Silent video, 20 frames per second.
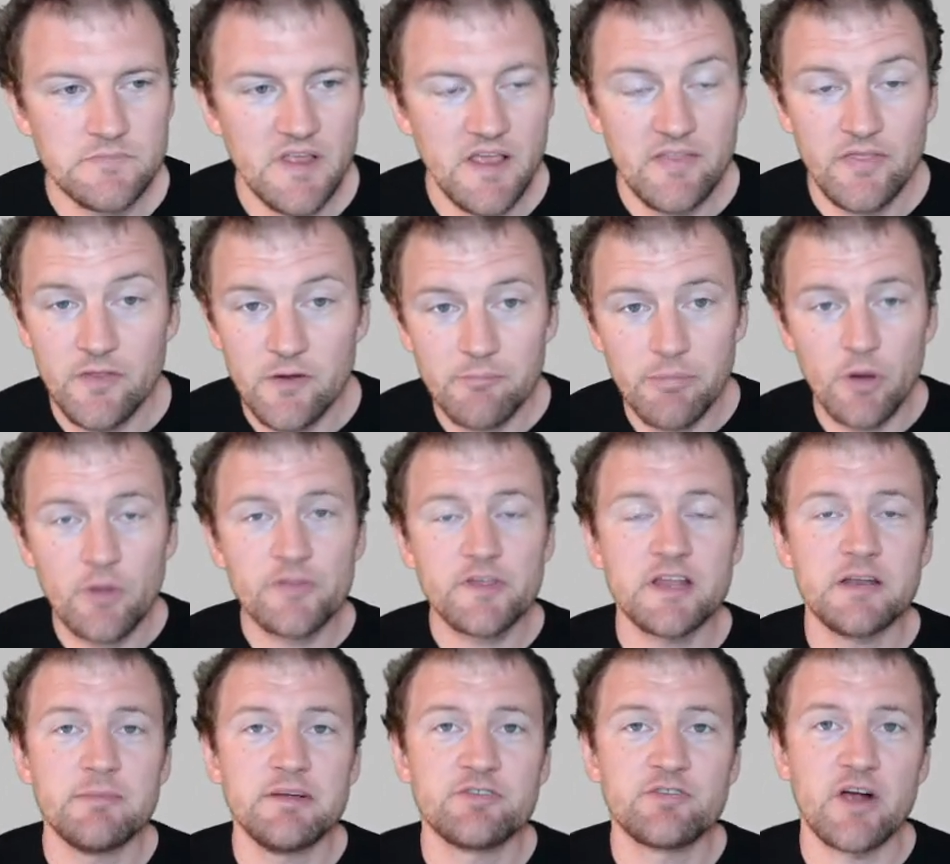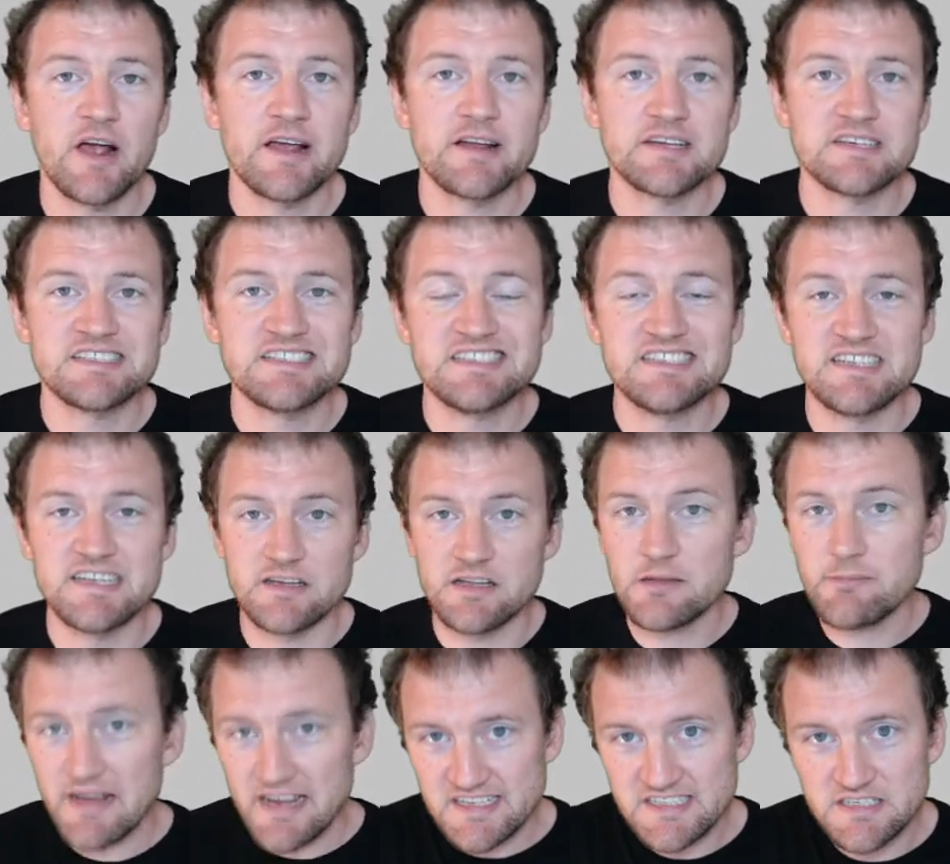They're both going to be trying to steal a
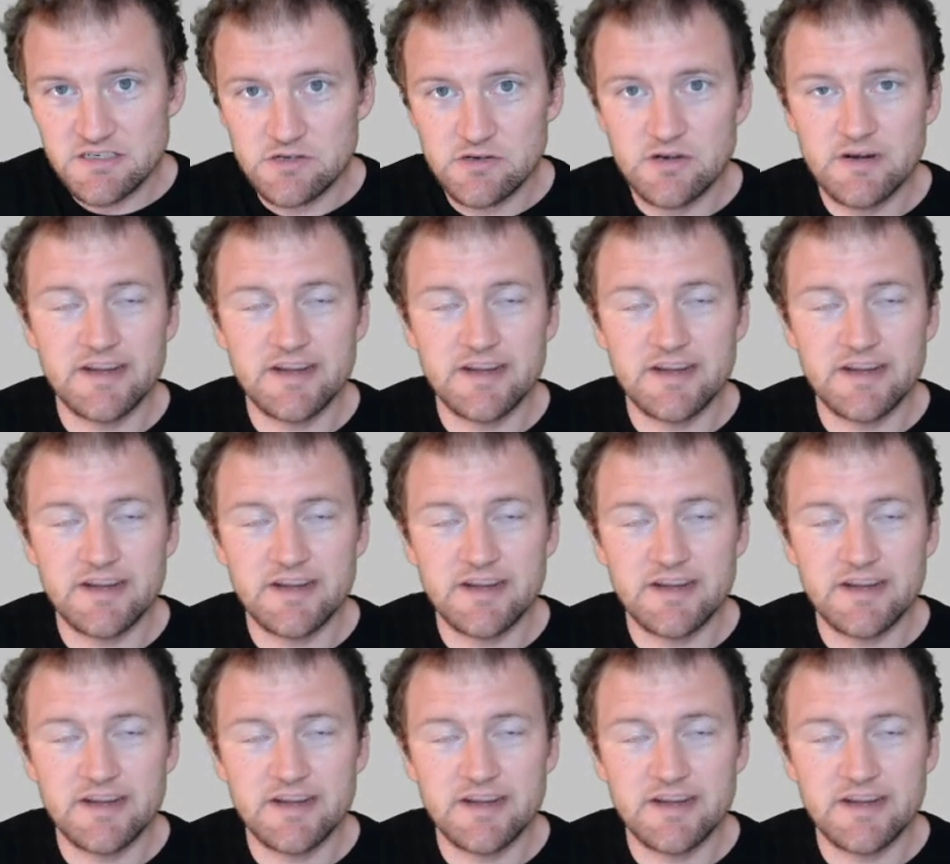bicycle